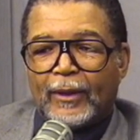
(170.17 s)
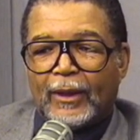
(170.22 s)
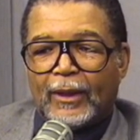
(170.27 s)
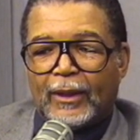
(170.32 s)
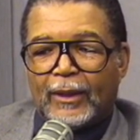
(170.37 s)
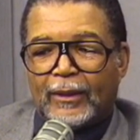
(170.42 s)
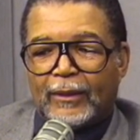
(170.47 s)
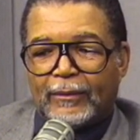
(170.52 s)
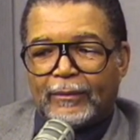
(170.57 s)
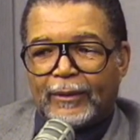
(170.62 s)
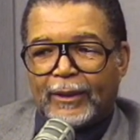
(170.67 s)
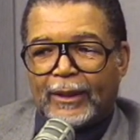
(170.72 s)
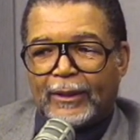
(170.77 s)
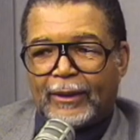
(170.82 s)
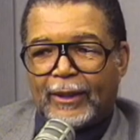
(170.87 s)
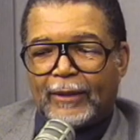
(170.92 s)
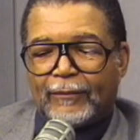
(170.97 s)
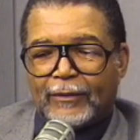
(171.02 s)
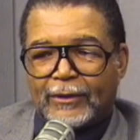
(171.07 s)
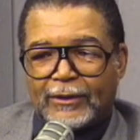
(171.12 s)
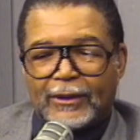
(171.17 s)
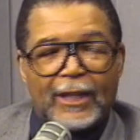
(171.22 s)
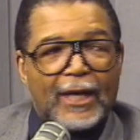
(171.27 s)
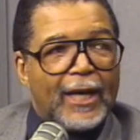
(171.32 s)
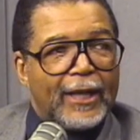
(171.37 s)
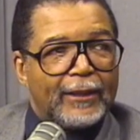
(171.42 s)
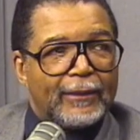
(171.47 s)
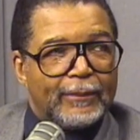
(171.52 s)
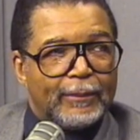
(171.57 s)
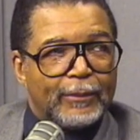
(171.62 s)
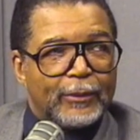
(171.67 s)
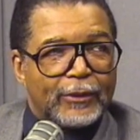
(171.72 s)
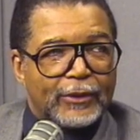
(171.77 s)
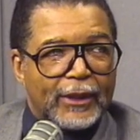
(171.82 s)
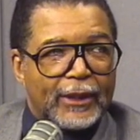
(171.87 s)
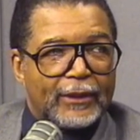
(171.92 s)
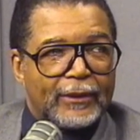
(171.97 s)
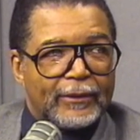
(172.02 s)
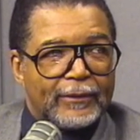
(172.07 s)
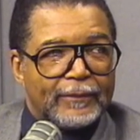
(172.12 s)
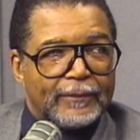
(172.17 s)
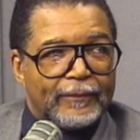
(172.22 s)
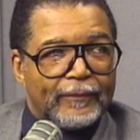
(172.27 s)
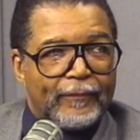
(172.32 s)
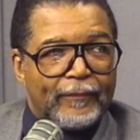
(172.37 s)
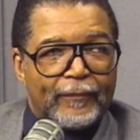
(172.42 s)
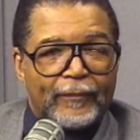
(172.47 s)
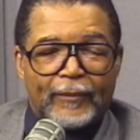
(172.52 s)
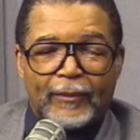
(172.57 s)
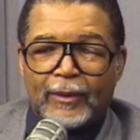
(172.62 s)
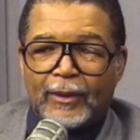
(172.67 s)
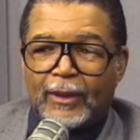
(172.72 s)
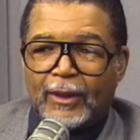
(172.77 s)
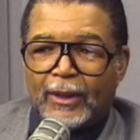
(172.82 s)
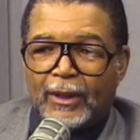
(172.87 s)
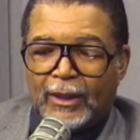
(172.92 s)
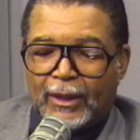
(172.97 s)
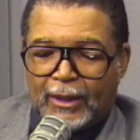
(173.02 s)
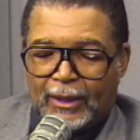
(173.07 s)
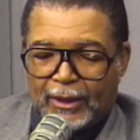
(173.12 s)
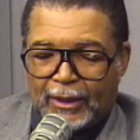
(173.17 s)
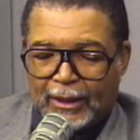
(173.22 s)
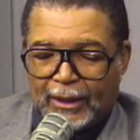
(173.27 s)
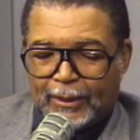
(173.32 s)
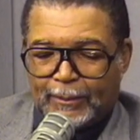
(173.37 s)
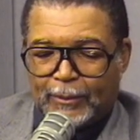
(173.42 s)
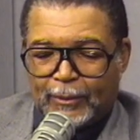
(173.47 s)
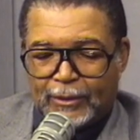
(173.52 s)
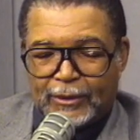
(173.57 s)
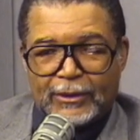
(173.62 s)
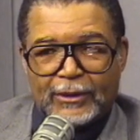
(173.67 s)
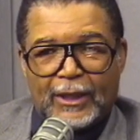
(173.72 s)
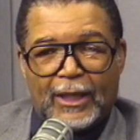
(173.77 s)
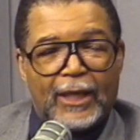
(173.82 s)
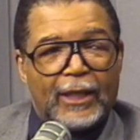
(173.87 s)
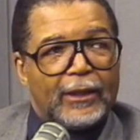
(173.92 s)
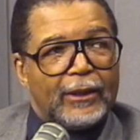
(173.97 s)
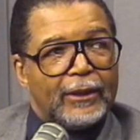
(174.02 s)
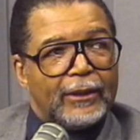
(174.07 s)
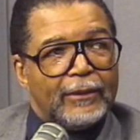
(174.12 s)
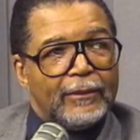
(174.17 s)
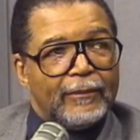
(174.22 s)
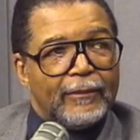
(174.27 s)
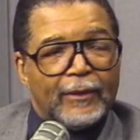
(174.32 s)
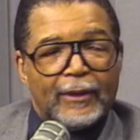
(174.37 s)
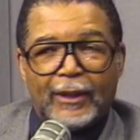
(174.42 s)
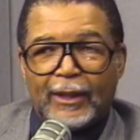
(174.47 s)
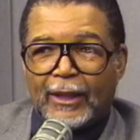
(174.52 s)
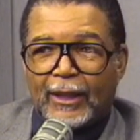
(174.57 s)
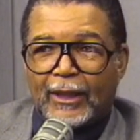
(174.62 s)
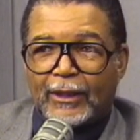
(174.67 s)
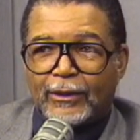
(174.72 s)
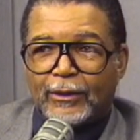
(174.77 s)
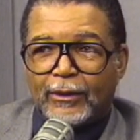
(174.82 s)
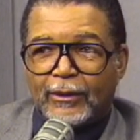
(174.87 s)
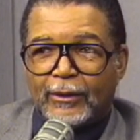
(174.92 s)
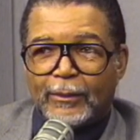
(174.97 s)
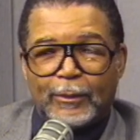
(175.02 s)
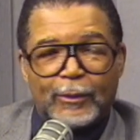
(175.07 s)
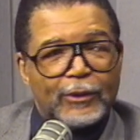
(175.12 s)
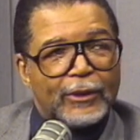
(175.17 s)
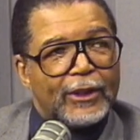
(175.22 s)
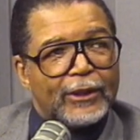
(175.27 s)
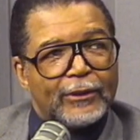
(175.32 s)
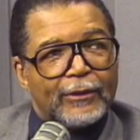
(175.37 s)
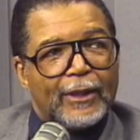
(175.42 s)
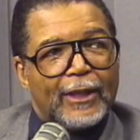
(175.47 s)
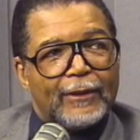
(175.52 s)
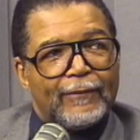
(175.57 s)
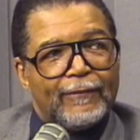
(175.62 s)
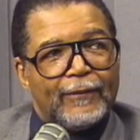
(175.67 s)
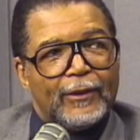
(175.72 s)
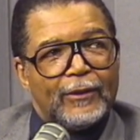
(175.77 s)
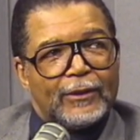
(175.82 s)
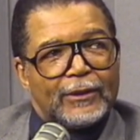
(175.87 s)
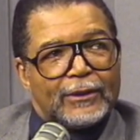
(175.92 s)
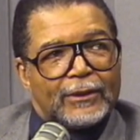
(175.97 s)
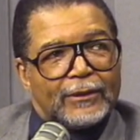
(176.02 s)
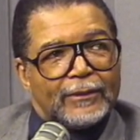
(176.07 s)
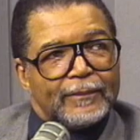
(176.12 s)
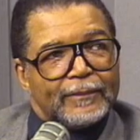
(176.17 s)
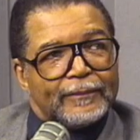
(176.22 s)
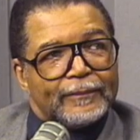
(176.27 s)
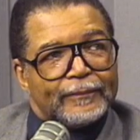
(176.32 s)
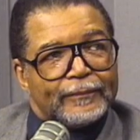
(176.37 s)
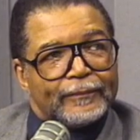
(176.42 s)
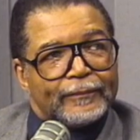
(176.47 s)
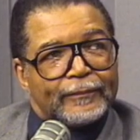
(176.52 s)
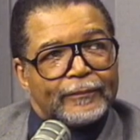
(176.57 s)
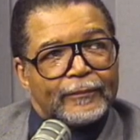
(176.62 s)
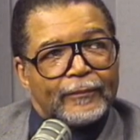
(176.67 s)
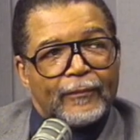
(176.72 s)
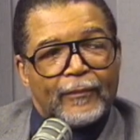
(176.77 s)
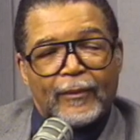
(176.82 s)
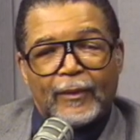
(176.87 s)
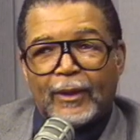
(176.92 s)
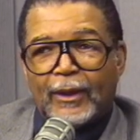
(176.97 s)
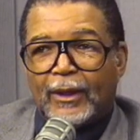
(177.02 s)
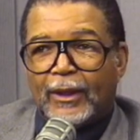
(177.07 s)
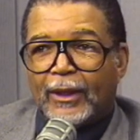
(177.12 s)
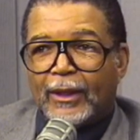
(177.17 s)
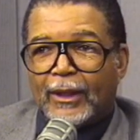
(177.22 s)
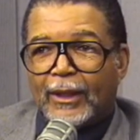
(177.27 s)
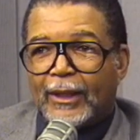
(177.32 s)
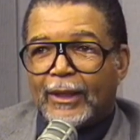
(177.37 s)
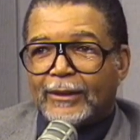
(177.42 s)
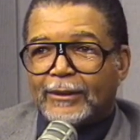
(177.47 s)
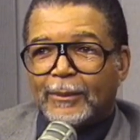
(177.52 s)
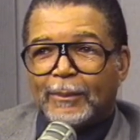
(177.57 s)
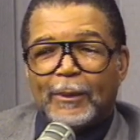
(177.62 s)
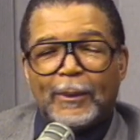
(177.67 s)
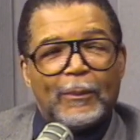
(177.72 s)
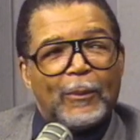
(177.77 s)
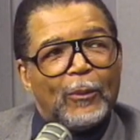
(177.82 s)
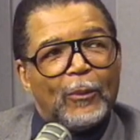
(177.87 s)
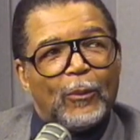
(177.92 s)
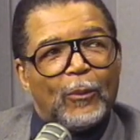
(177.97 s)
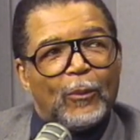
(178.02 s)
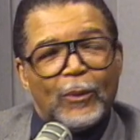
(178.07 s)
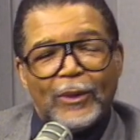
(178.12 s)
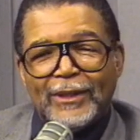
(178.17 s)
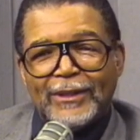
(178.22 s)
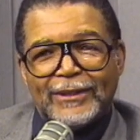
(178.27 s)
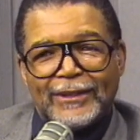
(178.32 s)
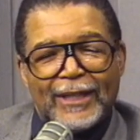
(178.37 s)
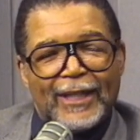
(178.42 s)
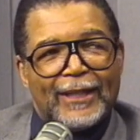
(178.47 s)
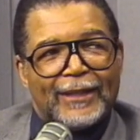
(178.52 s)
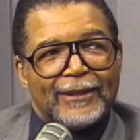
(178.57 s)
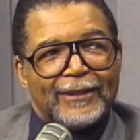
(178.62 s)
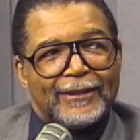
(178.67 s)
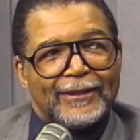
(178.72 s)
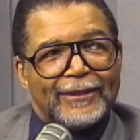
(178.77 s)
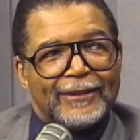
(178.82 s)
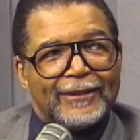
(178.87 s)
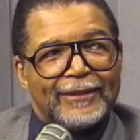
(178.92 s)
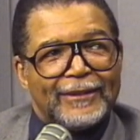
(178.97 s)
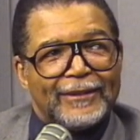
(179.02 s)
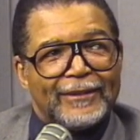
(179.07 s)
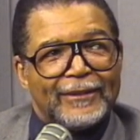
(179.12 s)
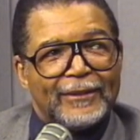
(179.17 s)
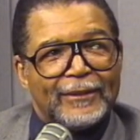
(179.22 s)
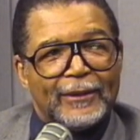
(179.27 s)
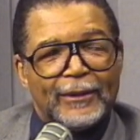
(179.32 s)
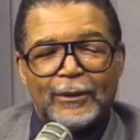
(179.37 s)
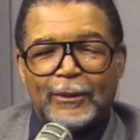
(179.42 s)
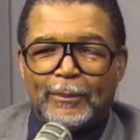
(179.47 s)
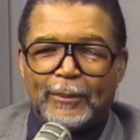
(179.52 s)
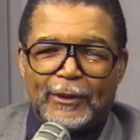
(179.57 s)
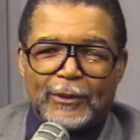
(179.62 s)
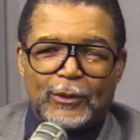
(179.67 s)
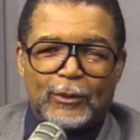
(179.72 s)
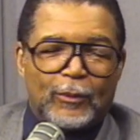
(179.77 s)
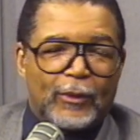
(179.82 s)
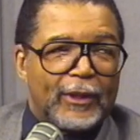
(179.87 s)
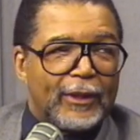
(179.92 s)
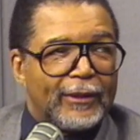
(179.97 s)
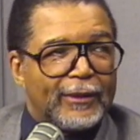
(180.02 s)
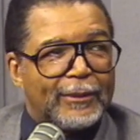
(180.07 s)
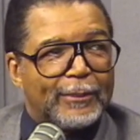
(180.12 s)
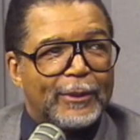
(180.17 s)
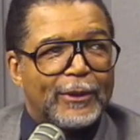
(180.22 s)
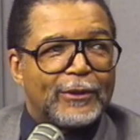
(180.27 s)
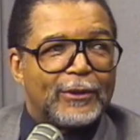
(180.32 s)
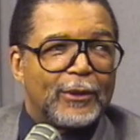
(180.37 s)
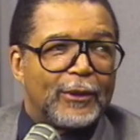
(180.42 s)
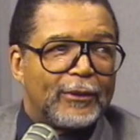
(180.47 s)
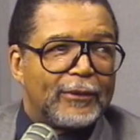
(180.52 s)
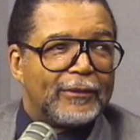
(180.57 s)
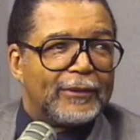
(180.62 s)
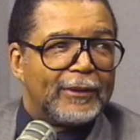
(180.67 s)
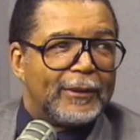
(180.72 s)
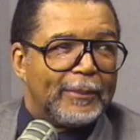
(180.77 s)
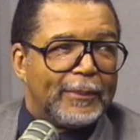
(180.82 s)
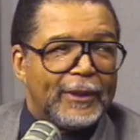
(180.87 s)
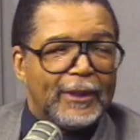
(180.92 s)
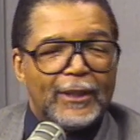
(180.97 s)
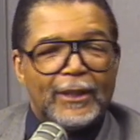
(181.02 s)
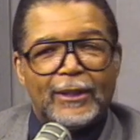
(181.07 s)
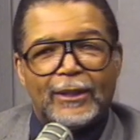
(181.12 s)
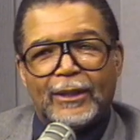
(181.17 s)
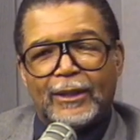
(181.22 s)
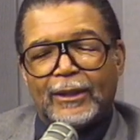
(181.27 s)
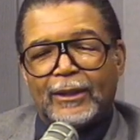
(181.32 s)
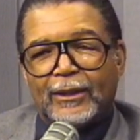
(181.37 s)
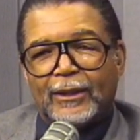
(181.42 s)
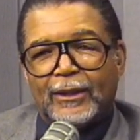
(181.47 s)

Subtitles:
I'd have a slide projector. And I'd put a slide in, and I'd turn the projector out of focus. And I'd ask the people, what is that? It could be a square, it could be a circle, it could be anything.